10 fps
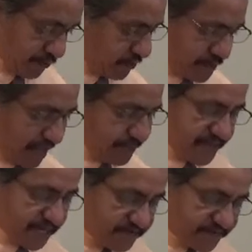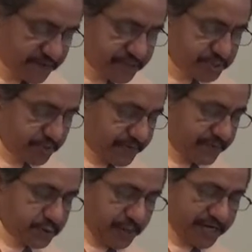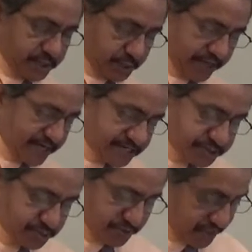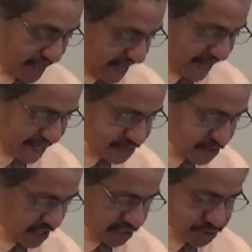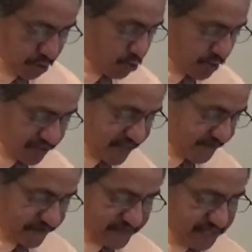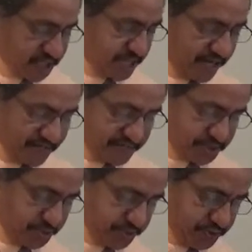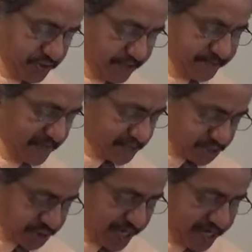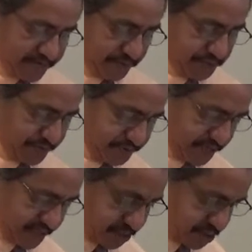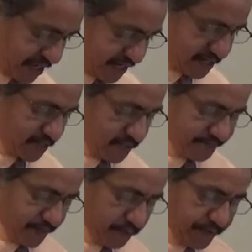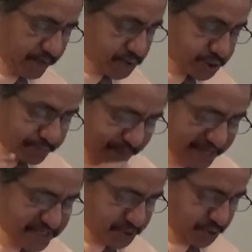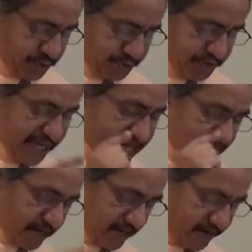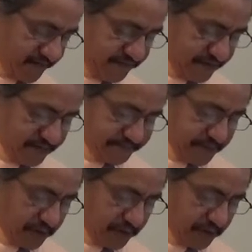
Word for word: We will not be influenced when people try to trick us with lies so clever that they sound like the truth. Instead, verse 15, instead, we will speak the truth in love,